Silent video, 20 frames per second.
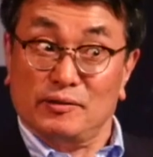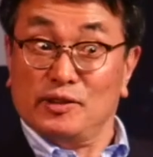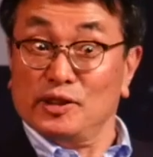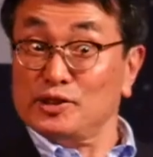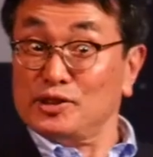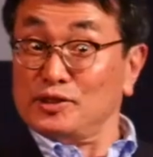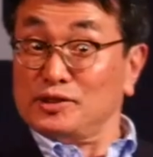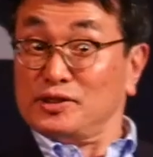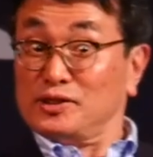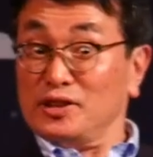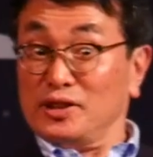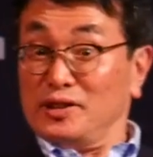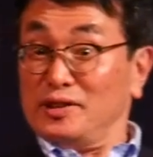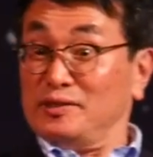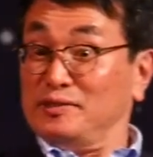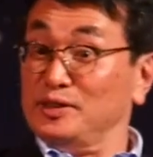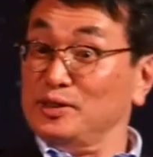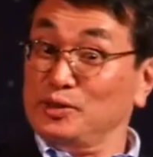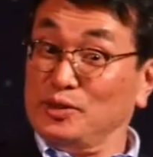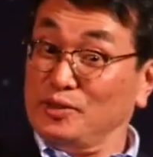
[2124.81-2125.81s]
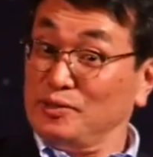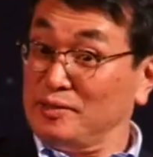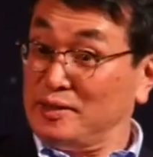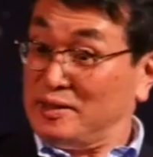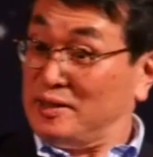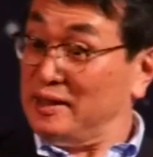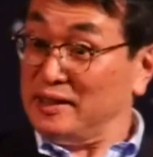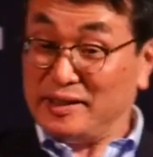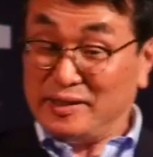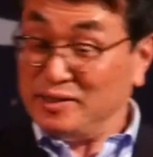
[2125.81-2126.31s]
This is good, you know,
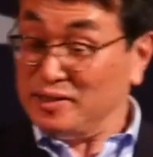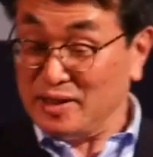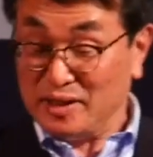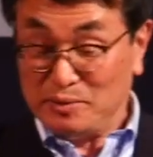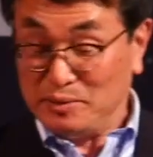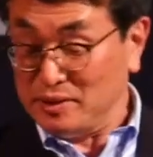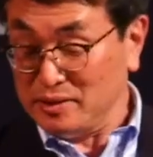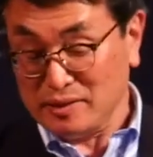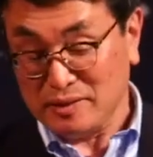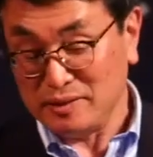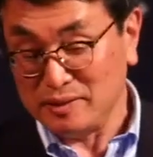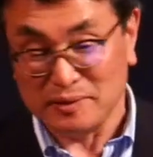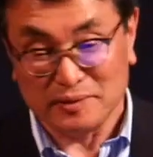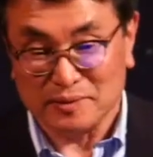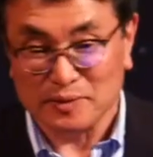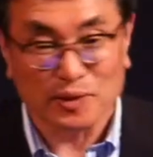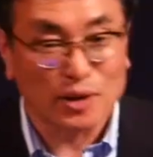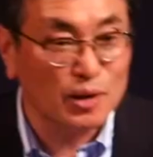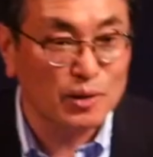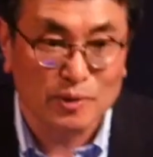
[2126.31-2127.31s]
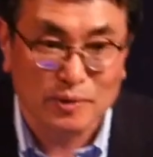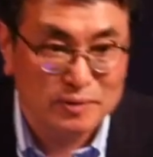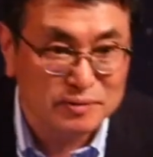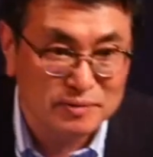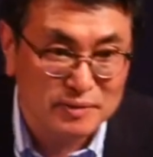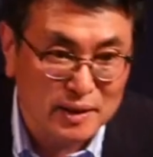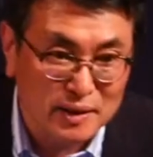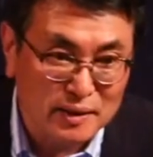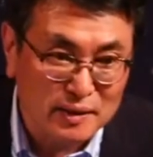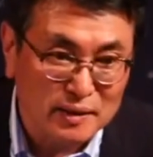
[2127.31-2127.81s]
I can give you. No.
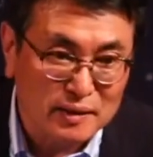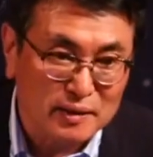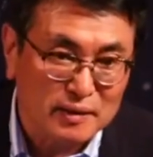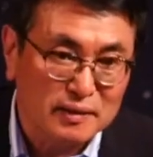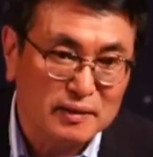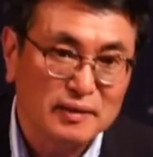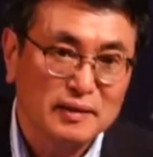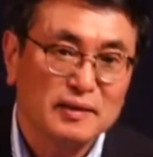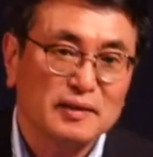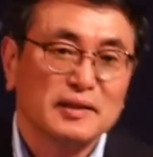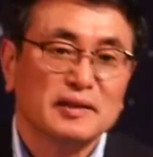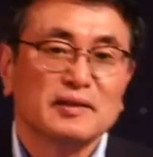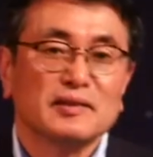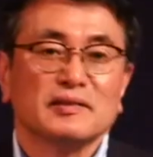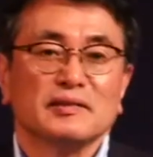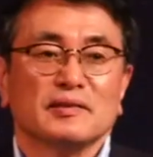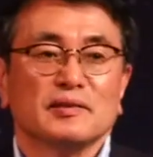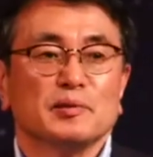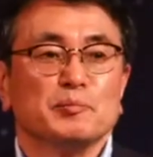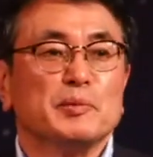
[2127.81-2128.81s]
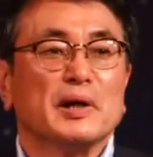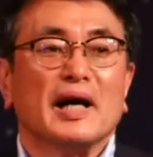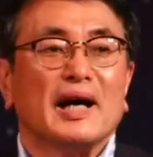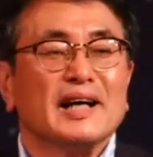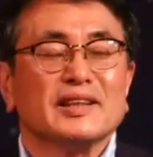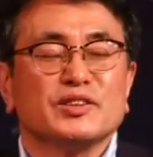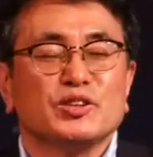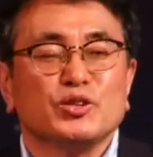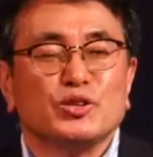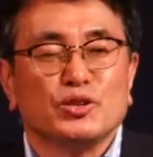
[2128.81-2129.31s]
The
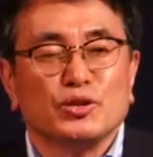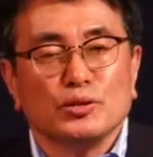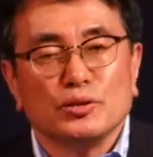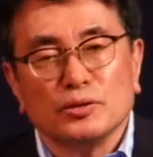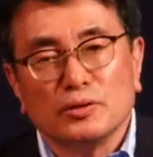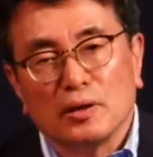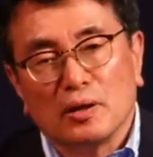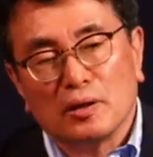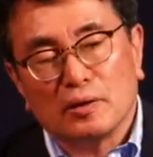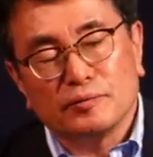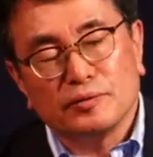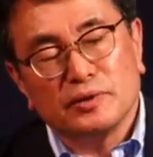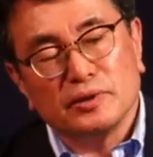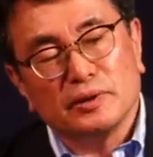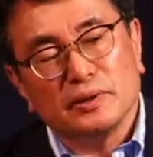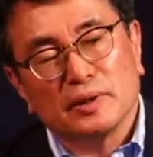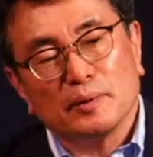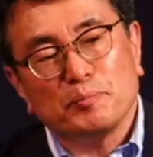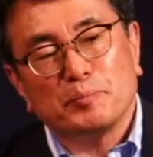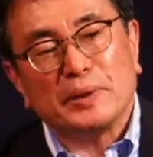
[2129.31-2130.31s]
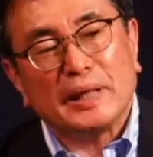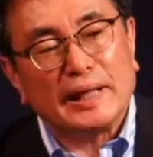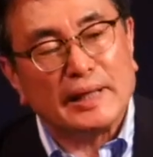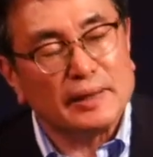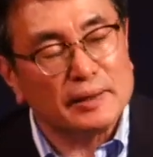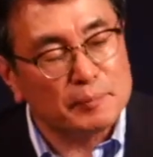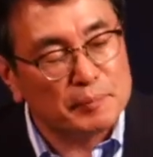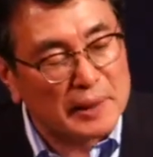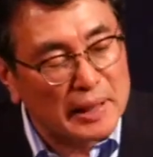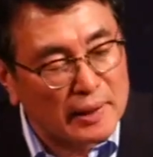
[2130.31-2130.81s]
attitude of the
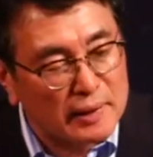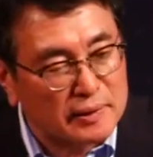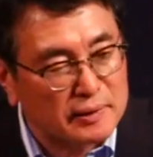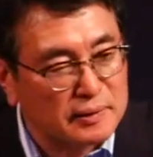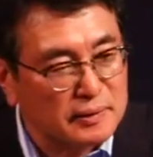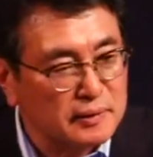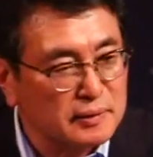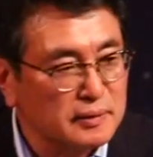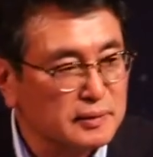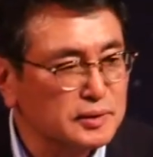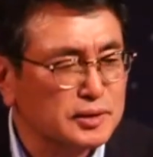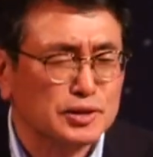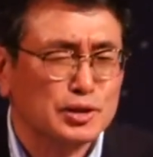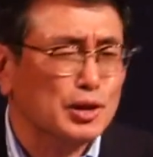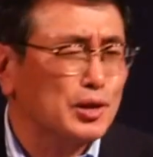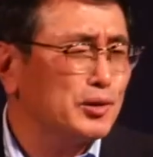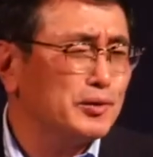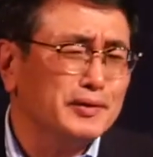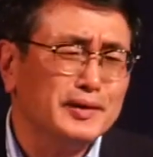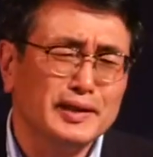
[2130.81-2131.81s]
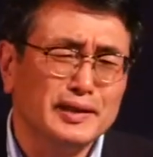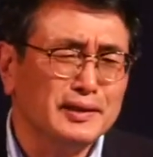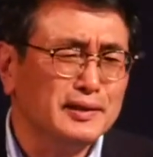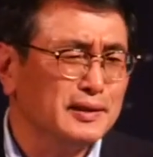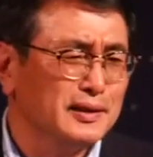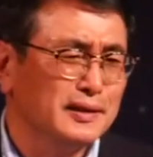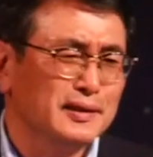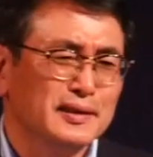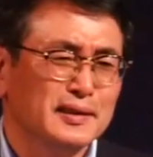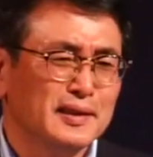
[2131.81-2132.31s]
paying back
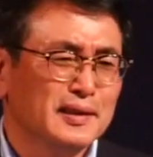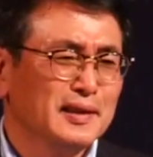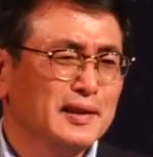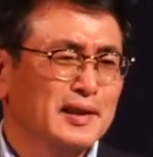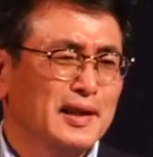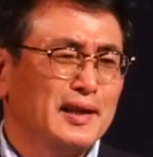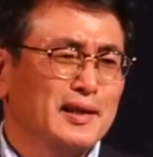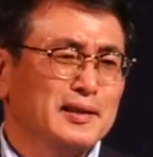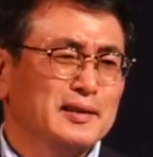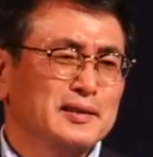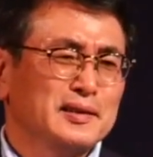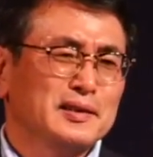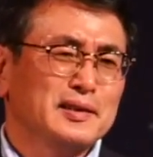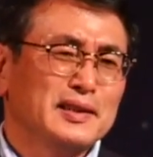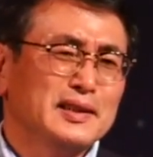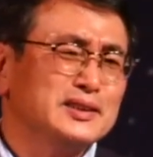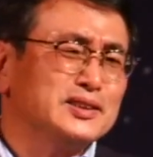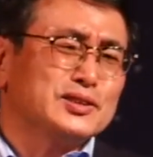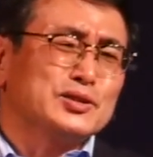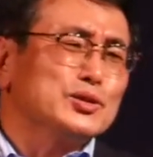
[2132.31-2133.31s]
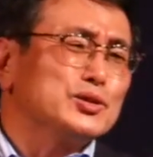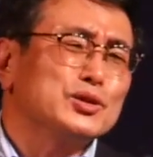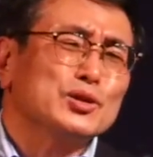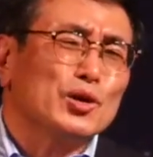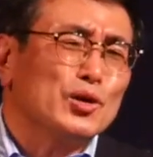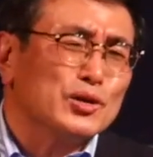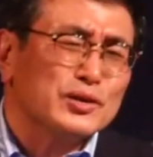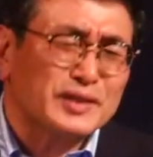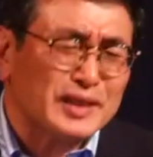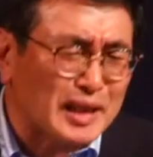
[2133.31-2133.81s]
sorry, it took
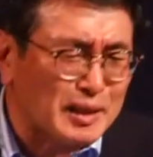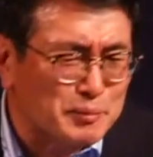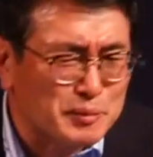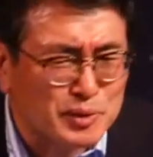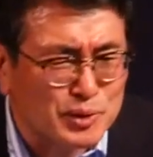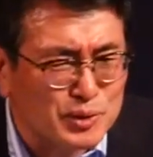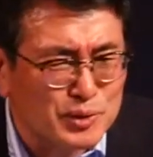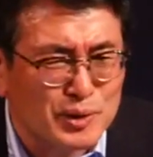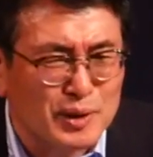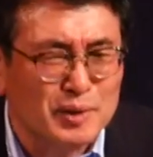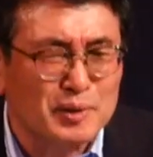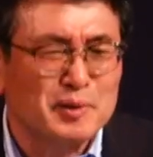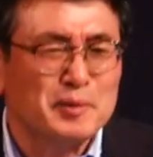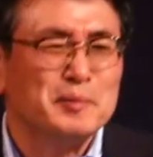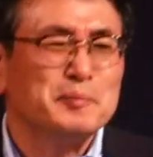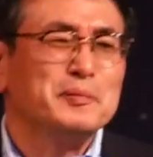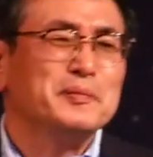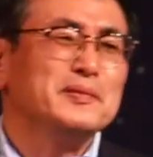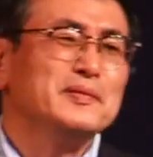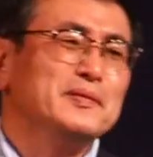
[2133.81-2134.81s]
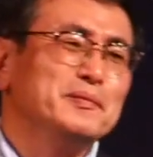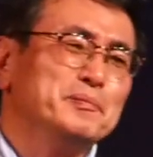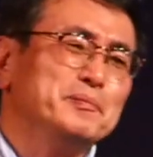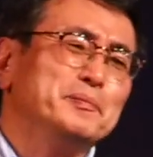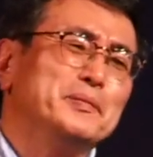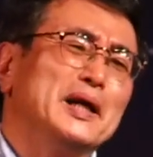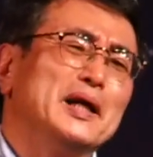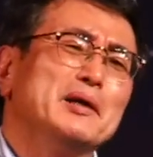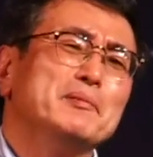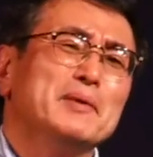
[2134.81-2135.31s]
long time to
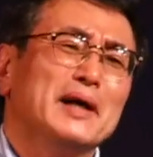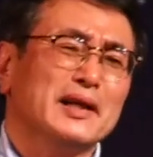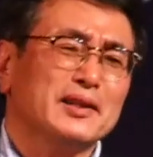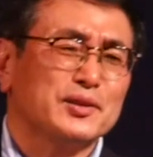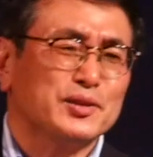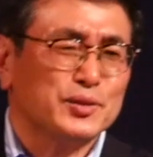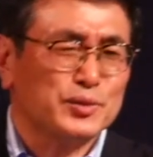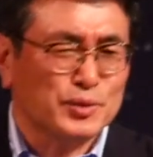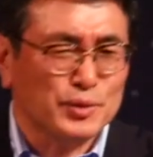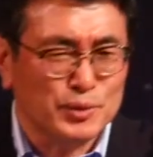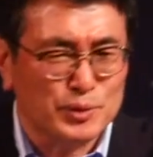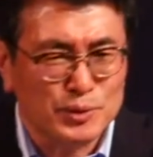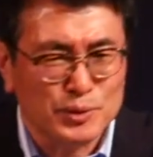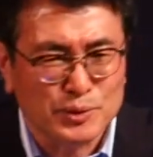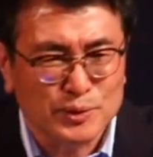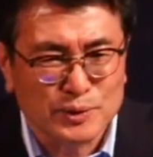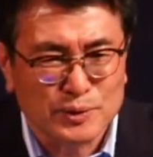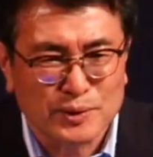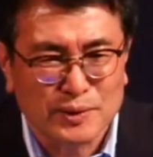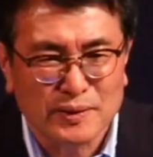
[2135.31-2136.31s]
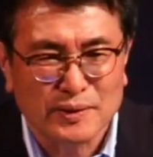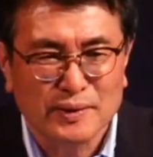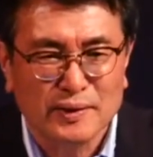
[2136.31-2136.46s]
pay back to you.